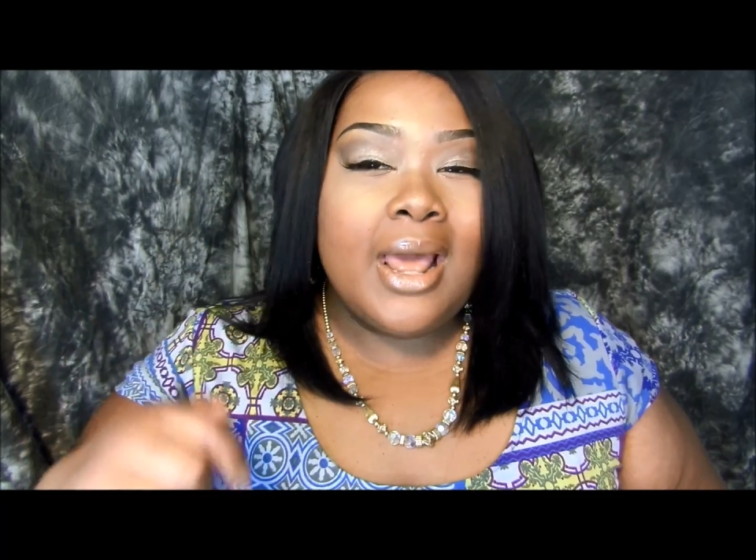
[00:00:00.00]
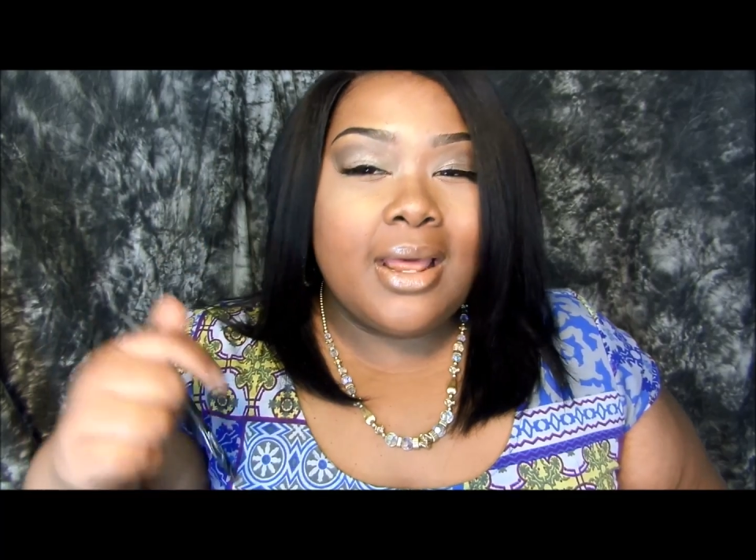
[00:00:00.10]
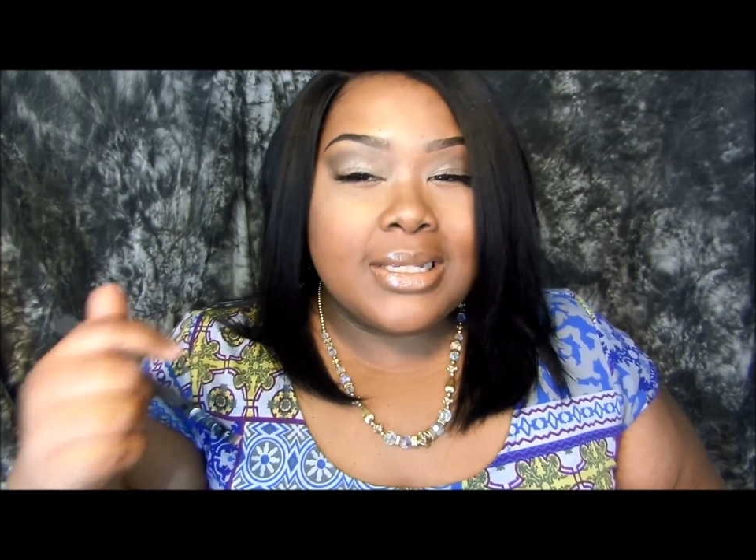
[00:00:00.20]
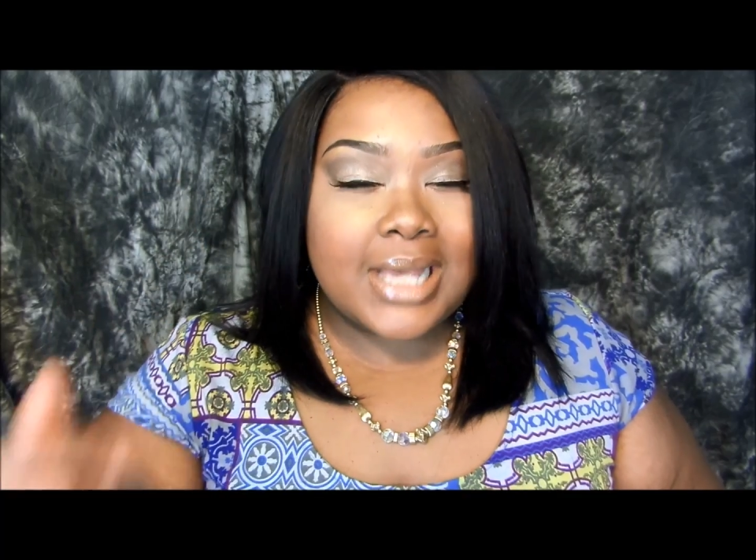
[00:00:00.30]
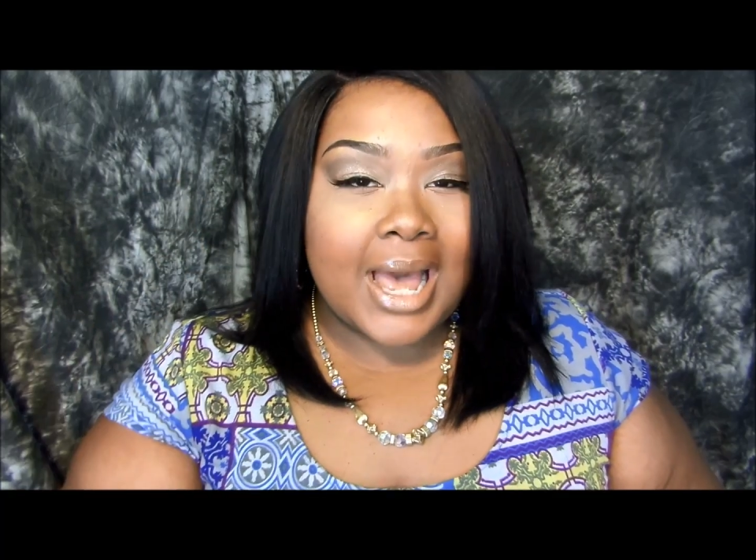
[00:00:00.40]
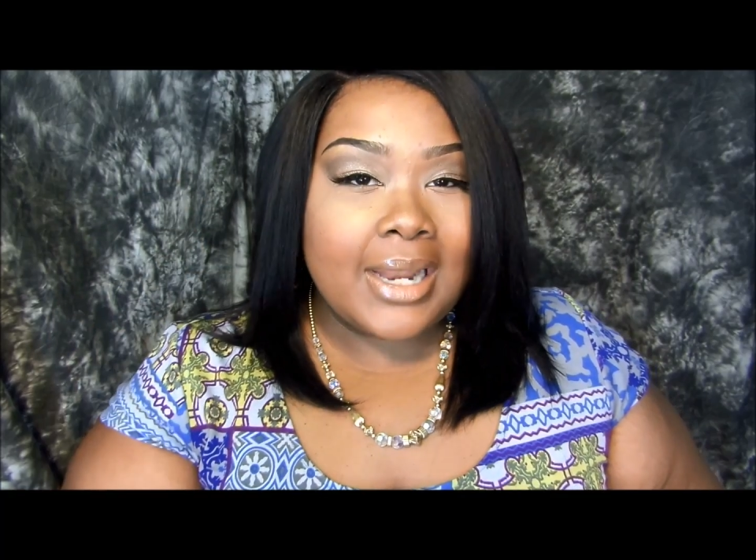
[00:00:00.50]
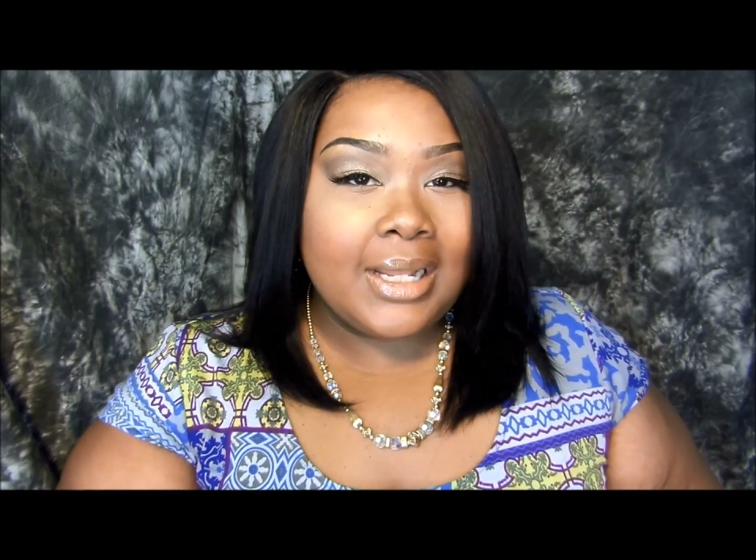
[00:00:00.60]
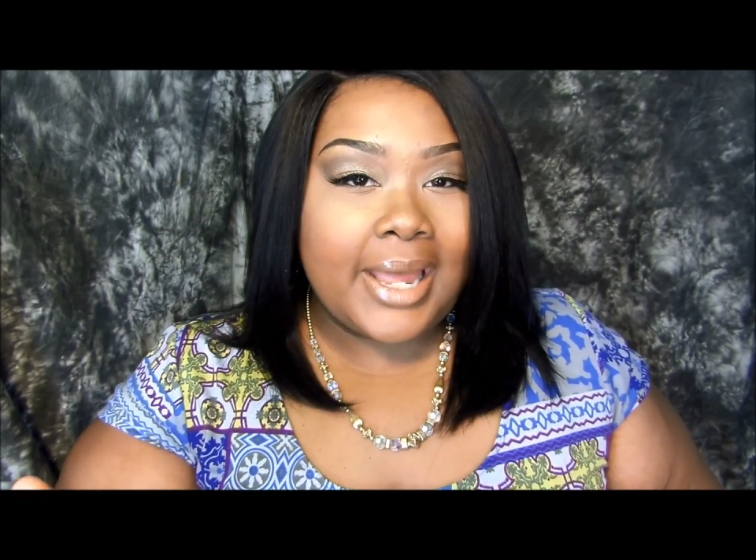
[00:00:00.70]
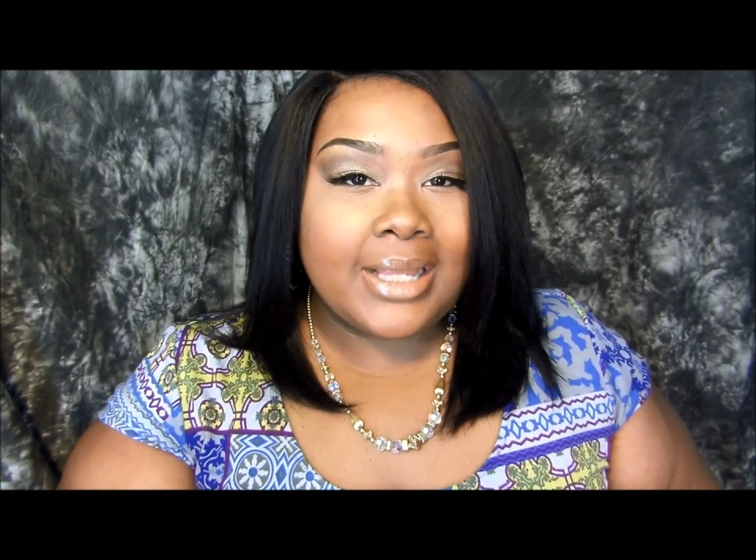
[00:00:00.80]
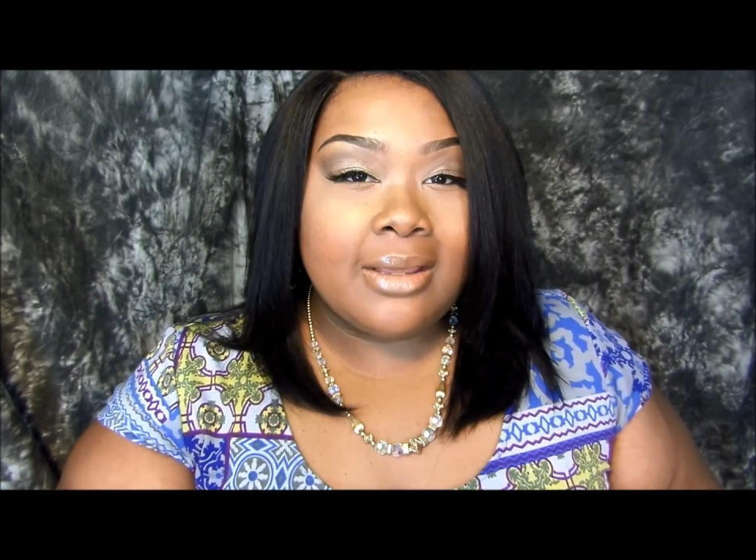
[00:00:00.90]
It's kind
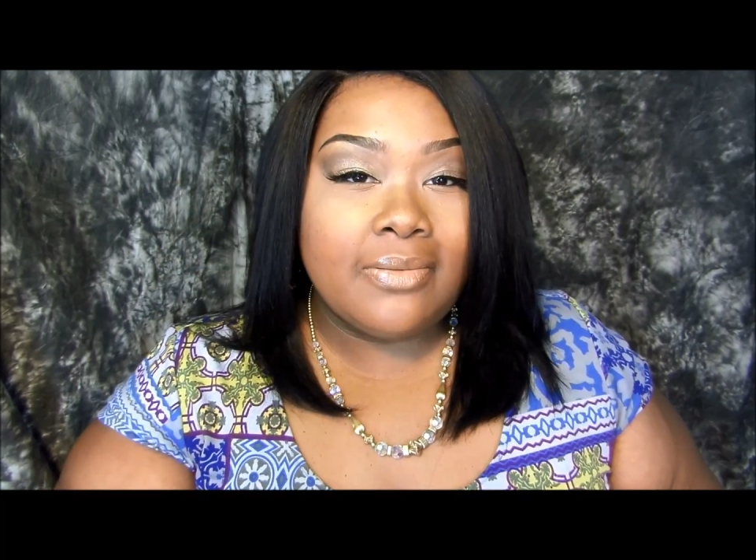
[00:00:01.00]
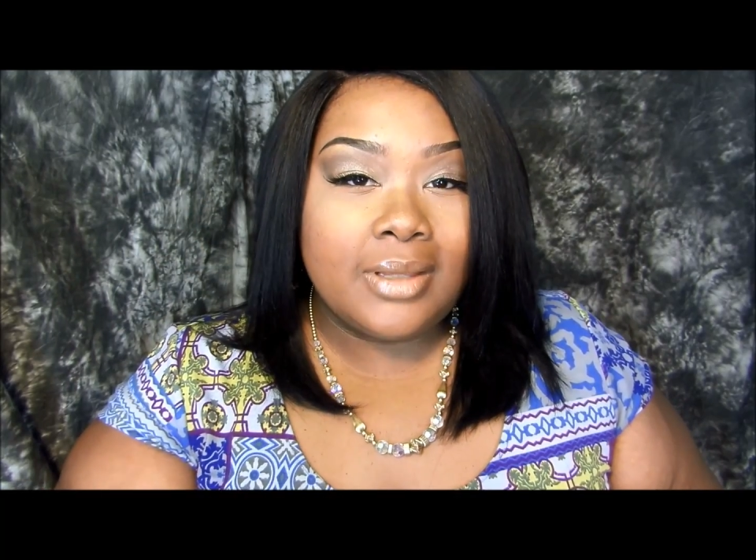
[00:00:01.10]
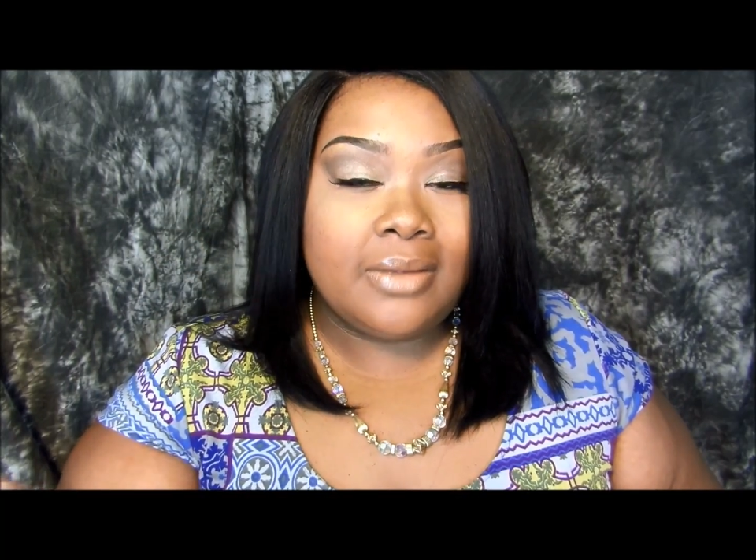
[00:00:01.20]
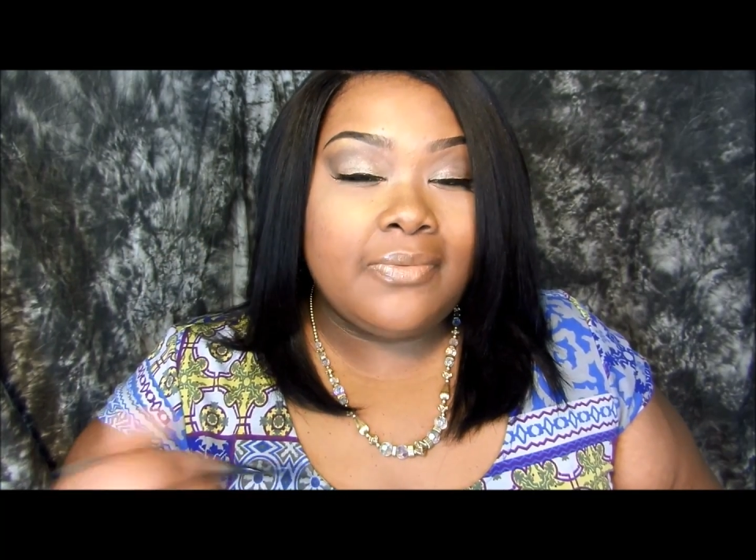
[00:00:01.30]
of like the